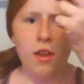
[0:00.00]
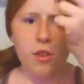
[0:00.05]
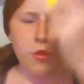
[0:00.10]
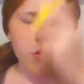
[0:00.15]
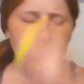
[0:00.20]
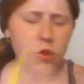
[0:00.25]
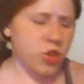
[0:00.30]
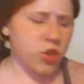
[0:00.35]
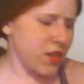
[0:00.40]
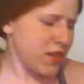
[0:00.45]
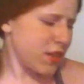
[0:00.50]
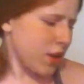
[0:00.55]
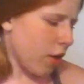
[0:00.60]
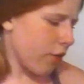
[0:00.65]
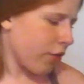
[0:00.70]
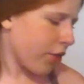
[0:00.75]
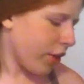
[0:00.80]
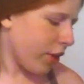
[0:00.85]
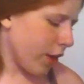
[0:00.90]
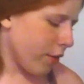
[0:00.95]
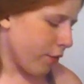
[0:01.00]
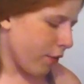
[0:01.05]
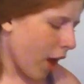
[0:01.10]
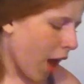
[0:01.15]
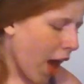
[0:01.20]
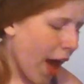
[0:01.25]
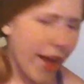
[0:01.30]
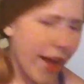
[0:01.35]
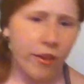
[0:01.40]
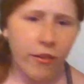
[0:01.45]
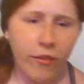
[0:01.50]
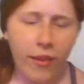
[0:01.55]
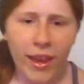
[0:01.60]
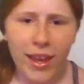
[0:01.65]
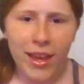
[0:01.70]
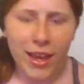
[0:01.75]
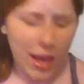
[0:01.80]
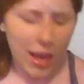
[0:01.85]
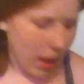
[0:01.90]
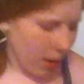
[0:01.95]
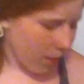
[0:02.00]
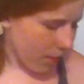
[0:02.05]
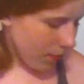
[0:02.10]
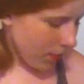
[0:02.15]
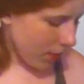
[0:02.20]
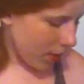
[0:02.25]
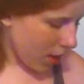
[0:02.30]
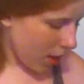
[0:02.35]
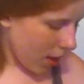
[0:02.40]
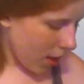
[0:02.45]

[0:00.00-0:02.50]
Throwing Justin off a cliff. I don't like him.